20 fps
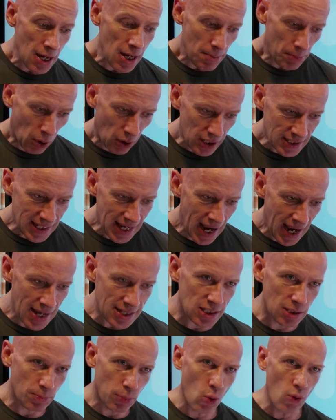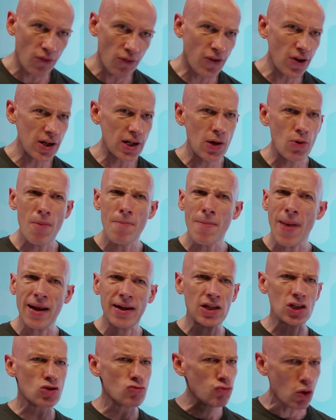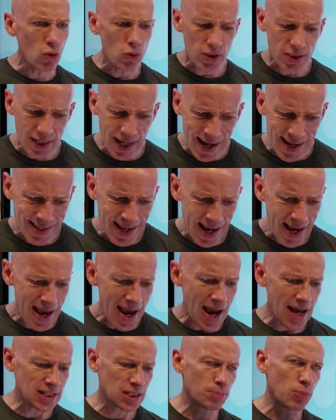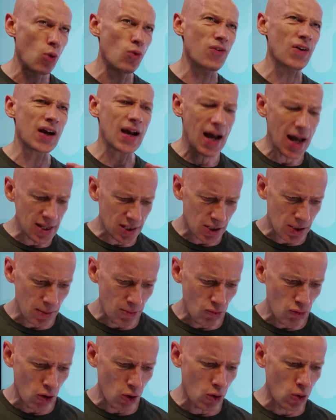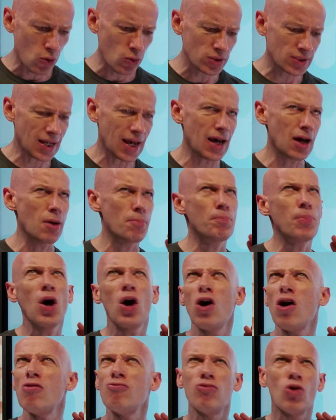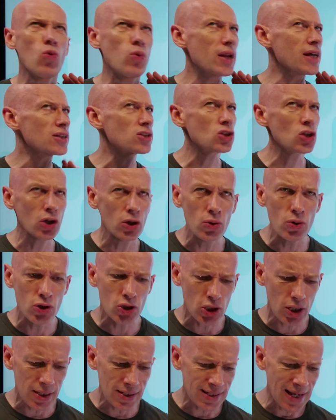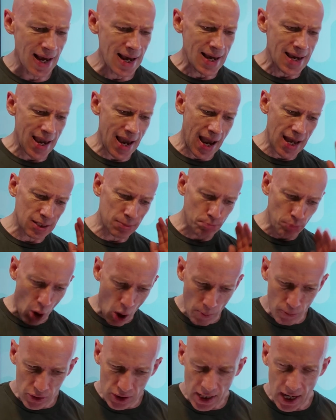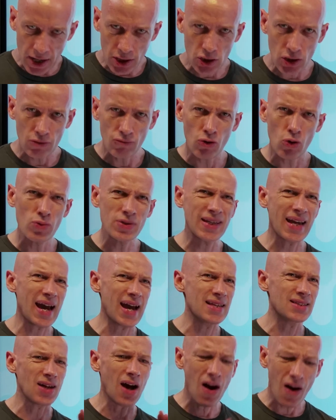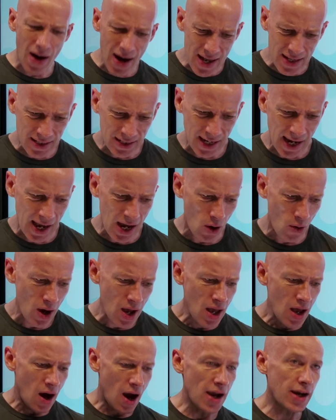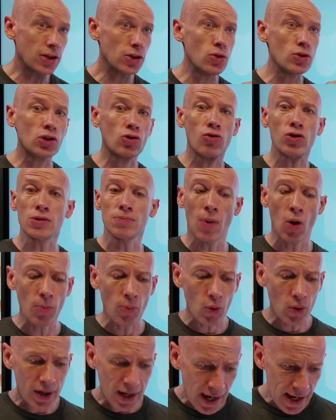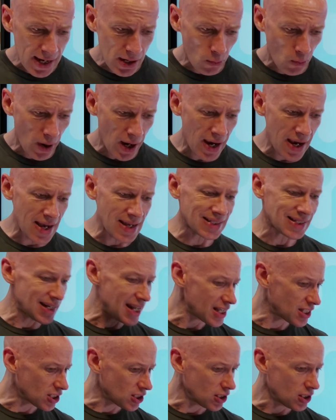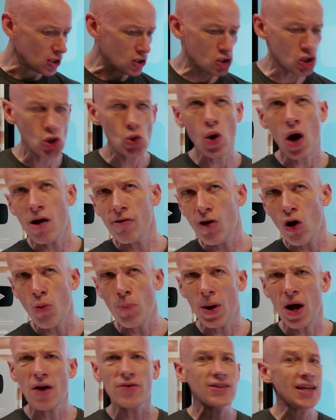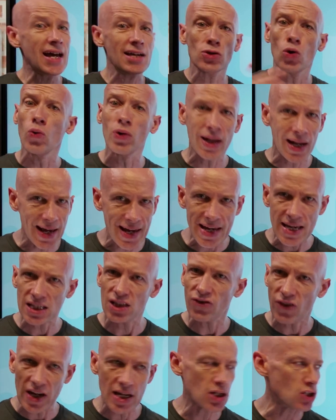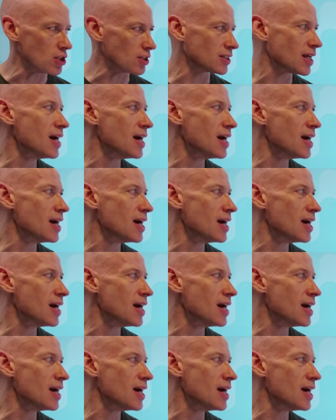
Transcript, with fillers: Policy has support for newer managed rule sets, has support for custom rules, uh, per rule exclusions, it has bot protection rules, it has higher scale, I can use across multiple gateways, listeners, U R L paths, it has all the latest features.